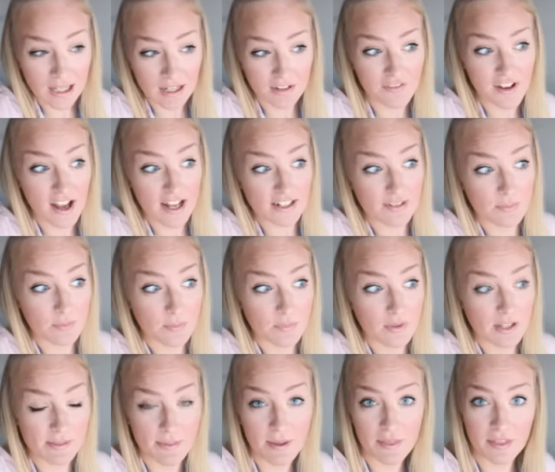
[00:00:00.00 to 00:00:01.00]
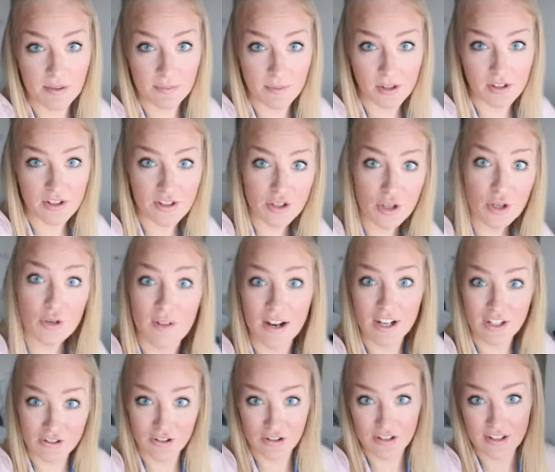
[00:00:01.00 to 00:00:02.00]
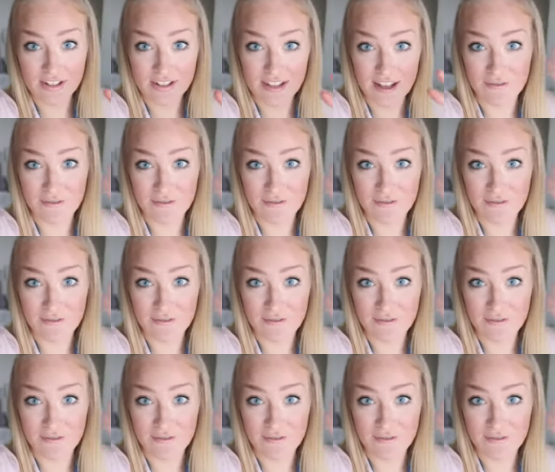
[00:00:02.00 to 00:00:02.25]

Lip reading: In fact, this month I'm going to two restaurants